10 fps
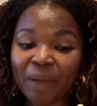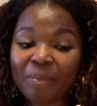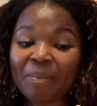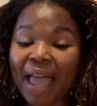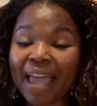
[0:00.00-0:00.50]

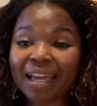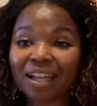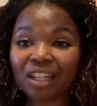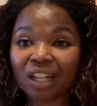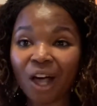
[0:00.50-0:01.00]

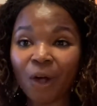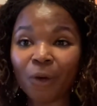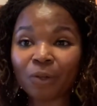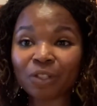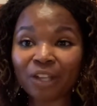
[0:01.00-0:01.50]
Make
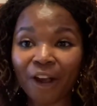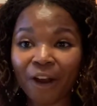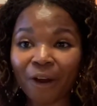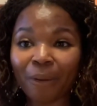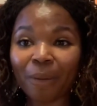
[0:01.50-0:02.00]

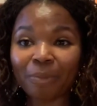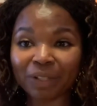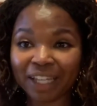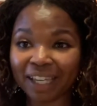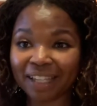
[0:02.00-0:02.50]
long-term
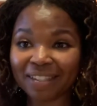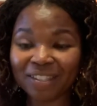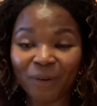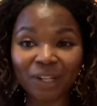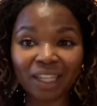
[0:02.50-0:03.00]
plans.
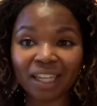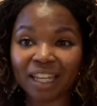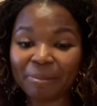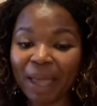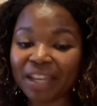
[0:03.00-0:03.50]
So
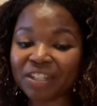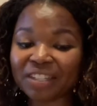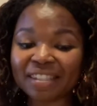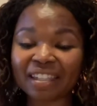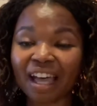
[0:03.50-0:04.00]
again, the
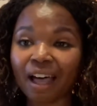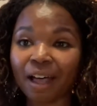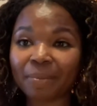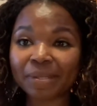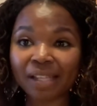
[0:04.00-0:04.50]
patience
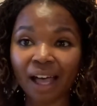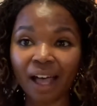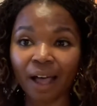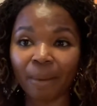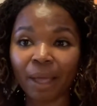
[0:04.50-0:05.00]
comes
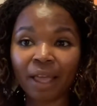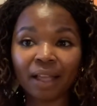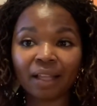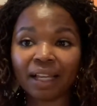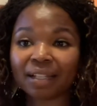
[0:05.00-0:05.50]
up.
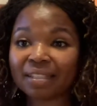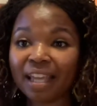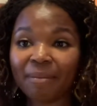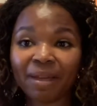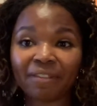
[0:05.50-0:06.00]
Like I
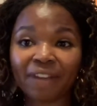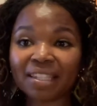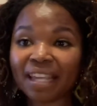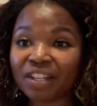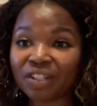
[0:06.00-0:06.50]
said,
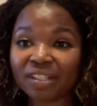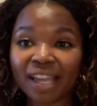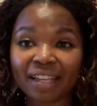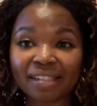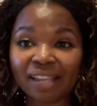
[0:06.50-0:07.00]
manifestation
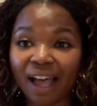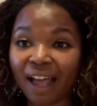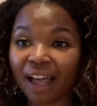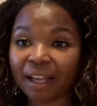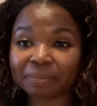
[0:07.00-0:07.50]
takes
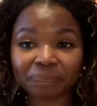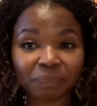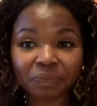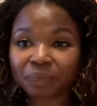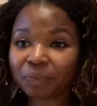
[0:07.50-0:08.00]
time,
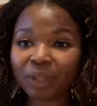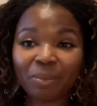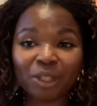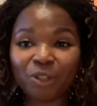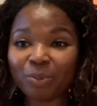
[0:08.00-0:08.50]

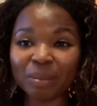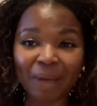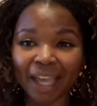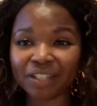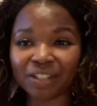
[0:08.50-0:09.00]
but you've been
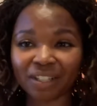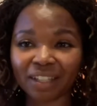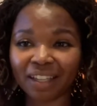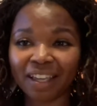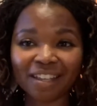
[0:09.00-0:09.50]

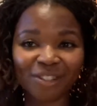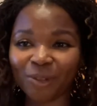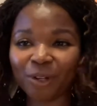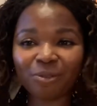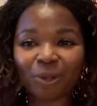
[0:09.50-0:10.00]
patient. So
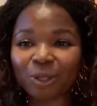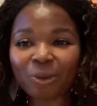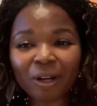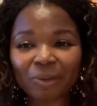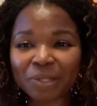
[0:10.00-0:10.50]
therefore,
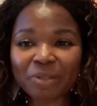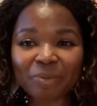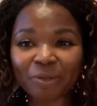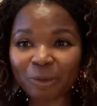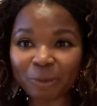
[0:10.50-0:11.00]
you are going to
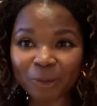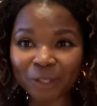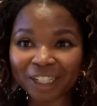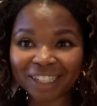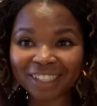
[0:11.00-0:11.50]
be
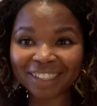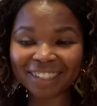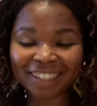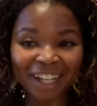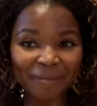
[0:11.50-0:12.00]
rewarded.
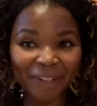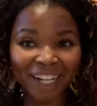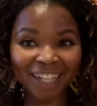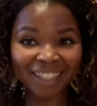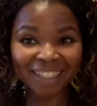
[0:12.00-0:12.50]
I'm
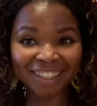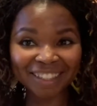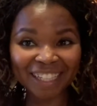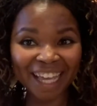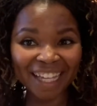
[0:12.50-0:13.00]
proud of
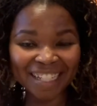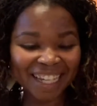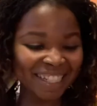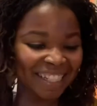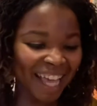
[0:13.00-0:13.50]
you. Yes,
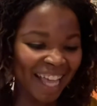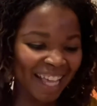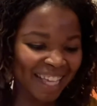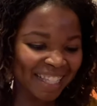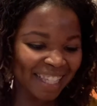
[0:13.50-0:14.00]
yes,
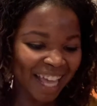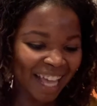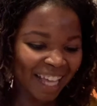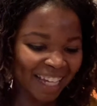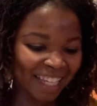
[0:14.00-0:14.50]
yes.
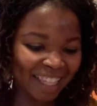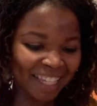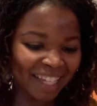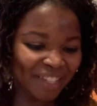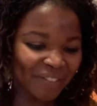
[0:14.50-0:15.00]

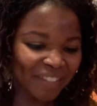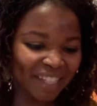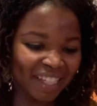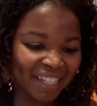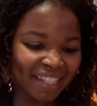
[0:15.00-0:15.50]
Anything else with
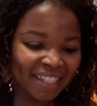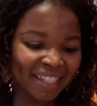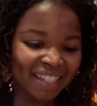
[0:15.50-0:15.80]
this?